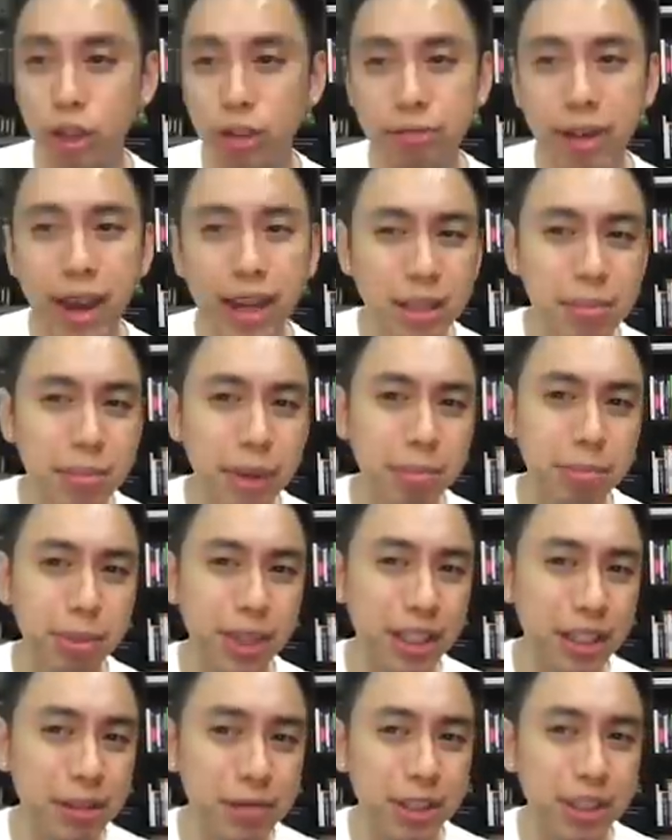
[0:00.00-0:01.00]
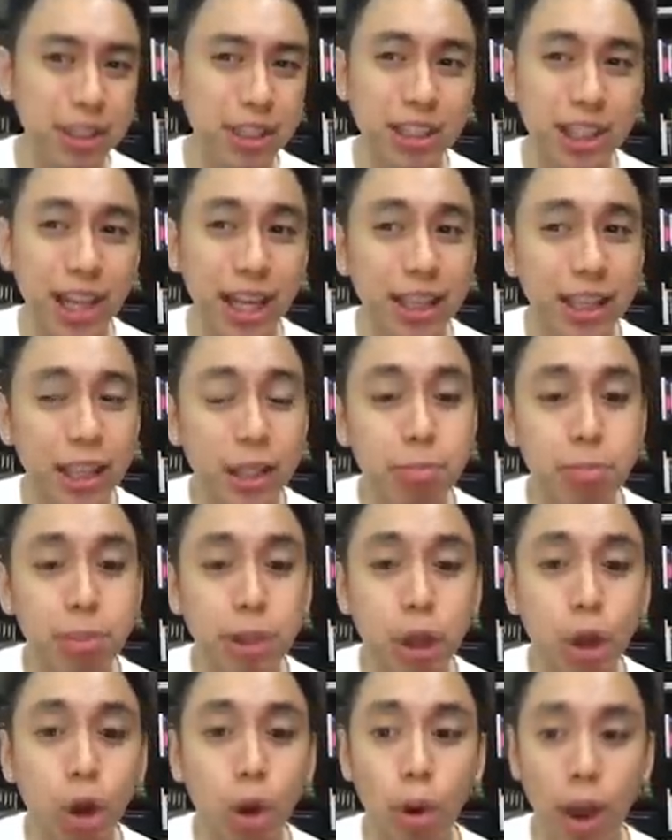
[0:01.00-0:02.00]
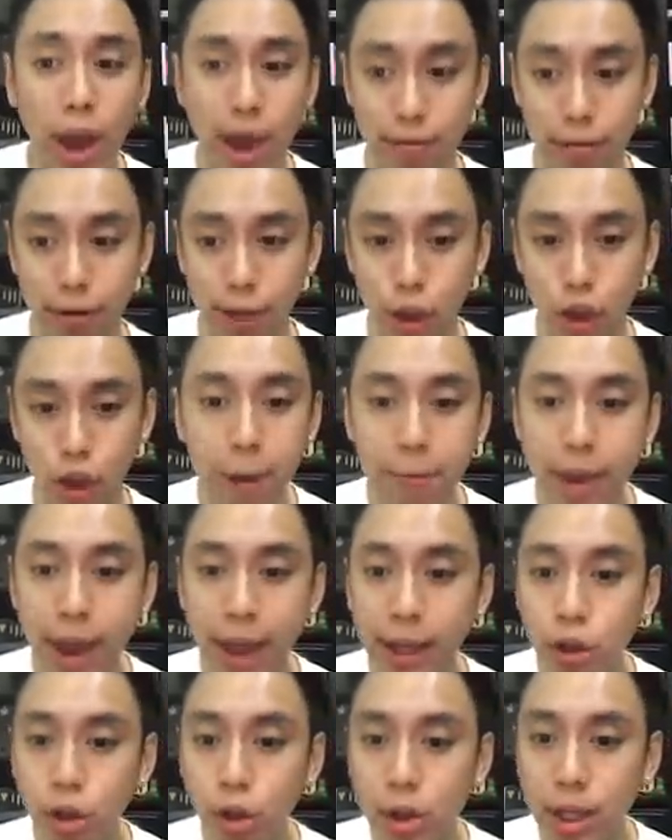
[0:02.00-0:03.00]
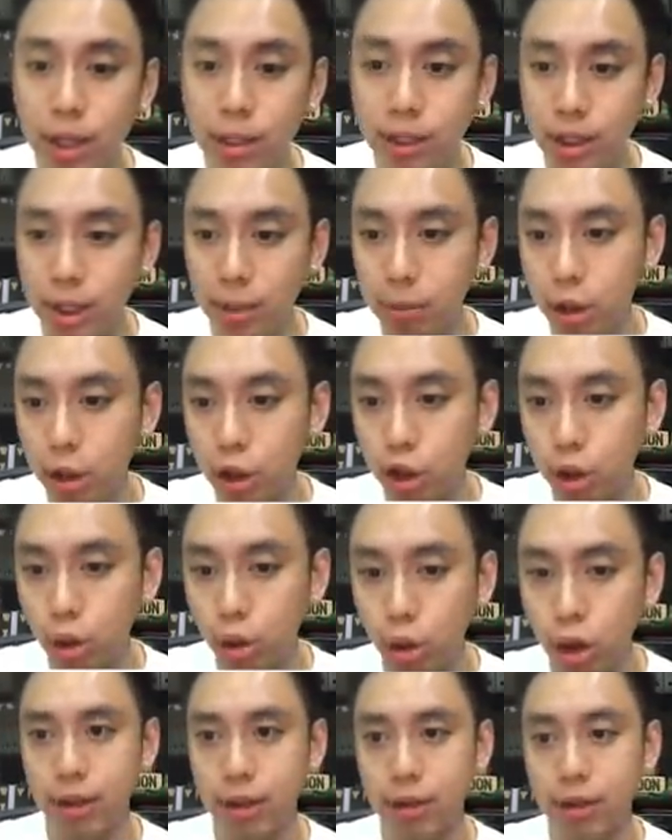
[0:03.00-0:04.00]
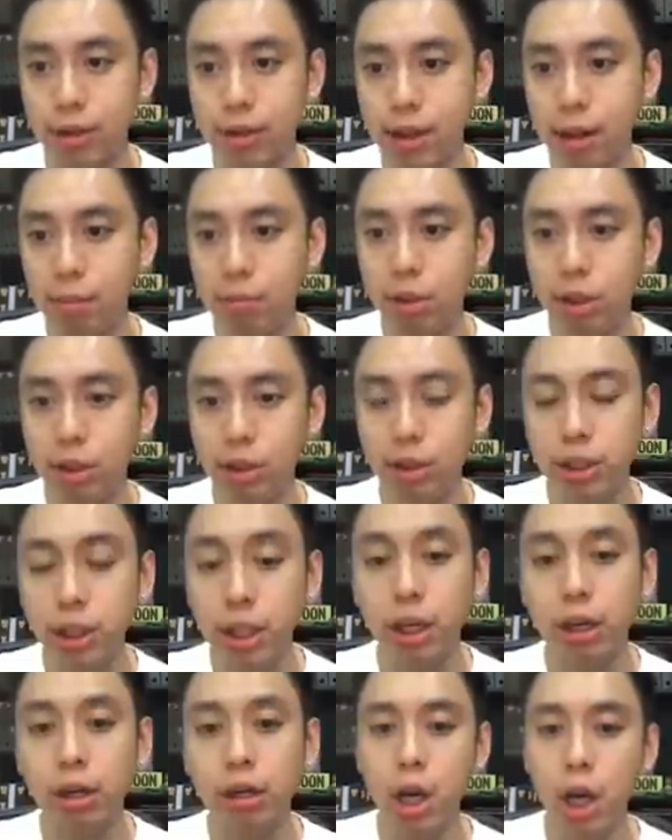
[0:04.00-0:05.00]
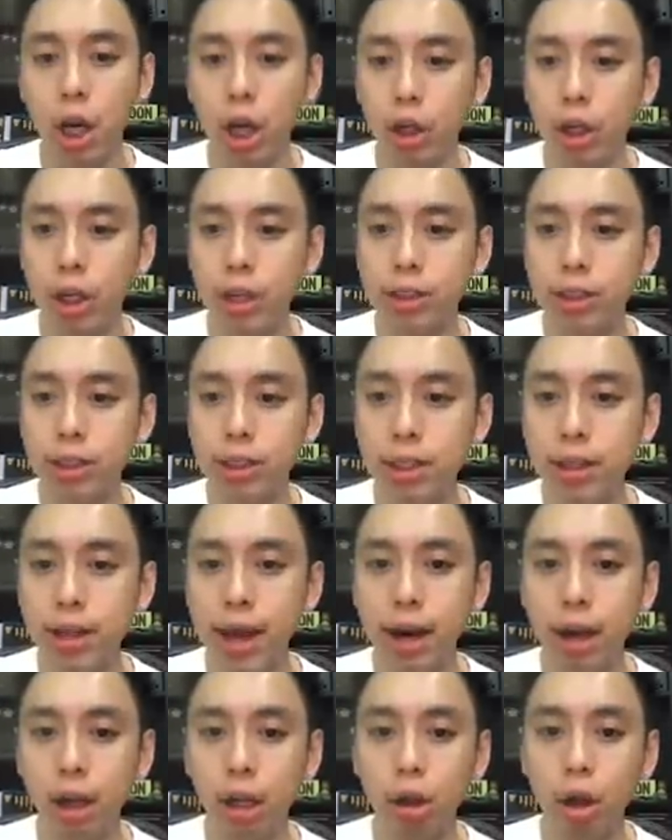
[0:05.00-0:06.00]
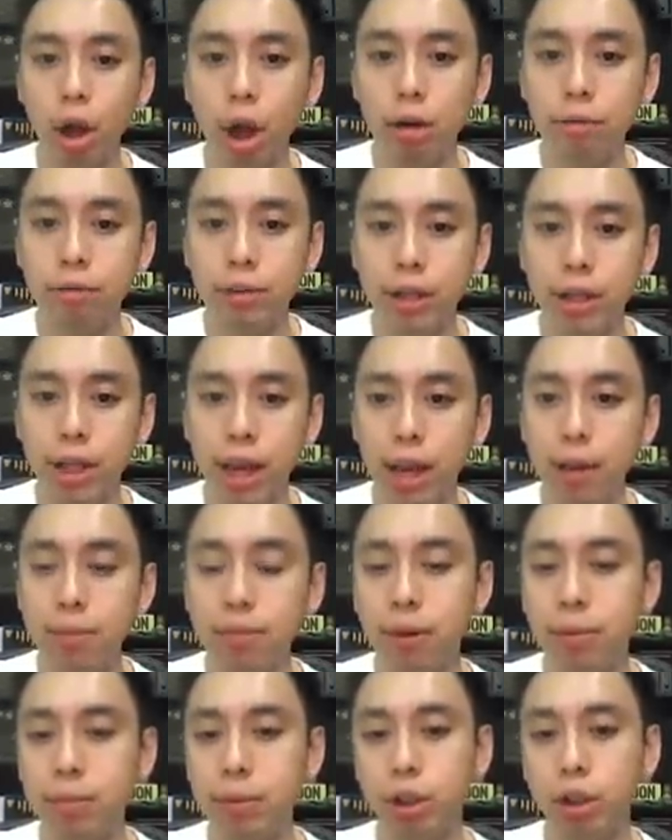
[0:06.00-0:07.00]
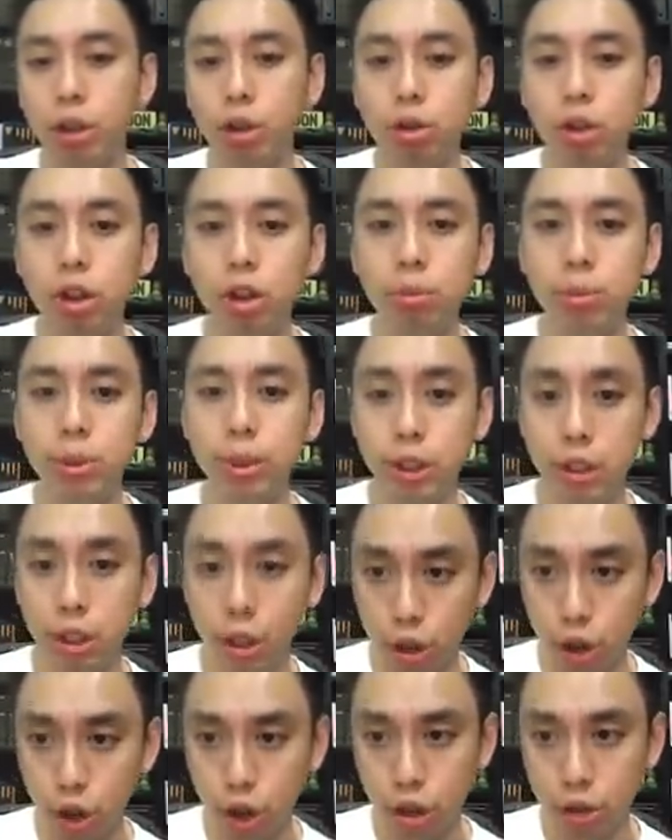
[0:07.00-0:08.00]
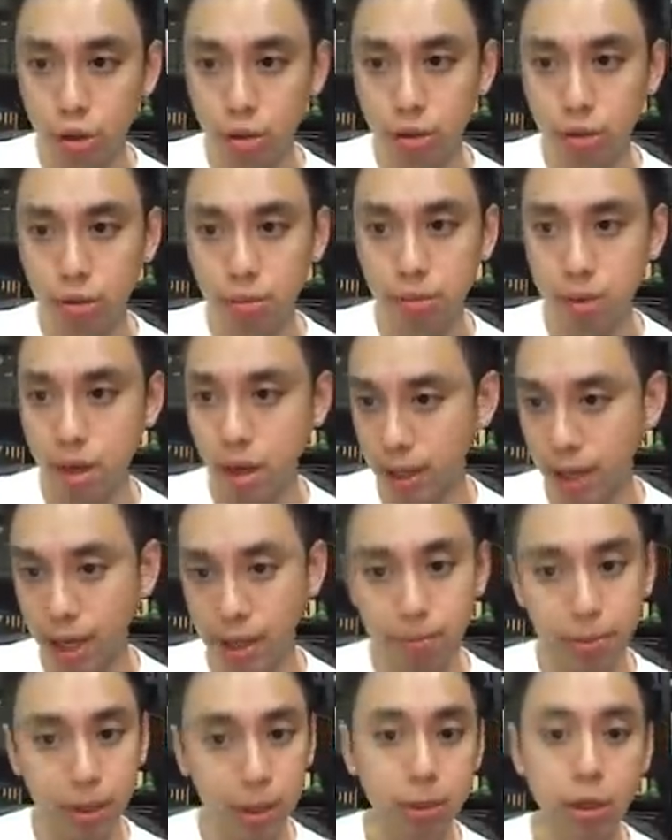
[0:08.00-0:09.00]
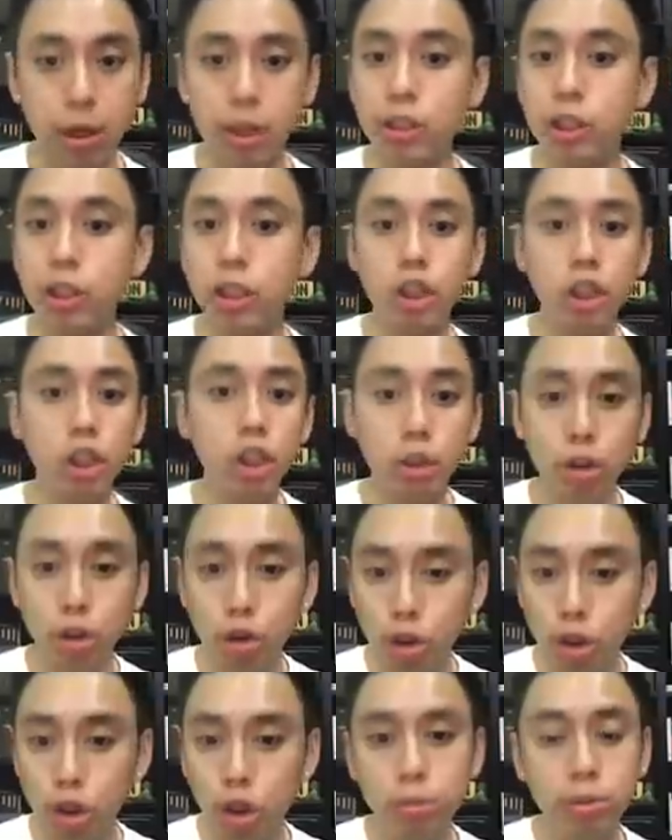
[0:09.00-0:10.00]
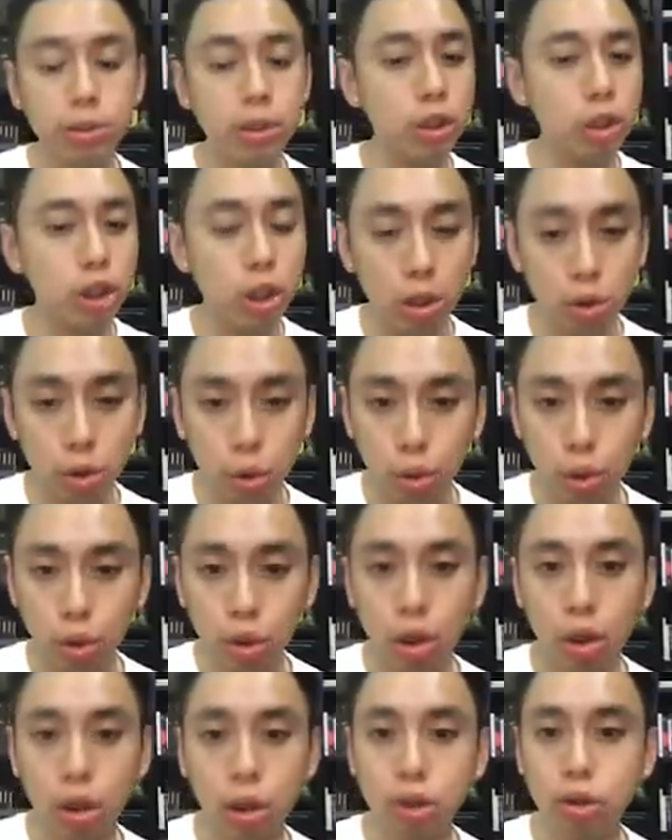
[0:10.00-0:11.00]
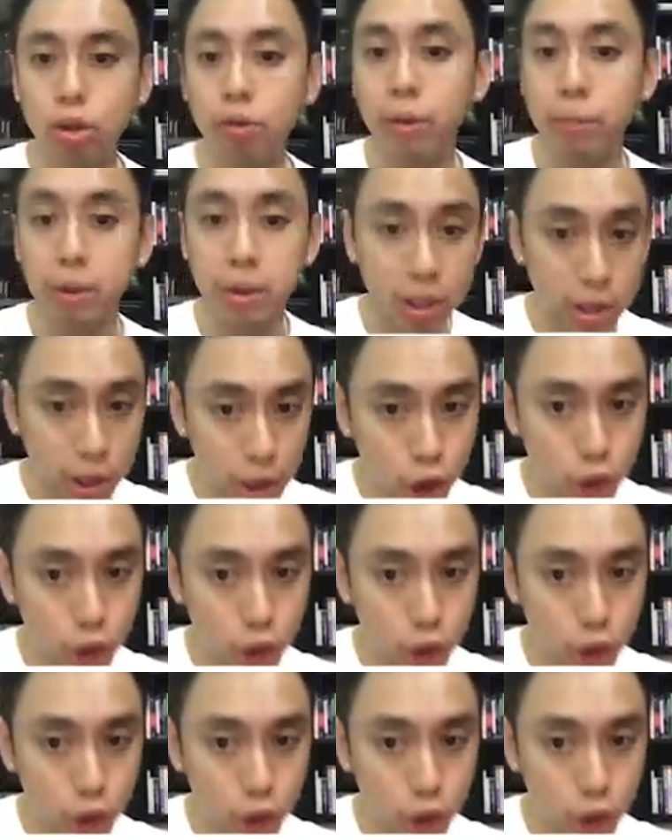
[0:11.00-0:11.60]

fact, it might be even slightly below average. And you can see, I'm going to show you all the numbers here. You can see that a lot of it came from the YouTube search. Again, people are searching on YouTube, searching on Google. So from the search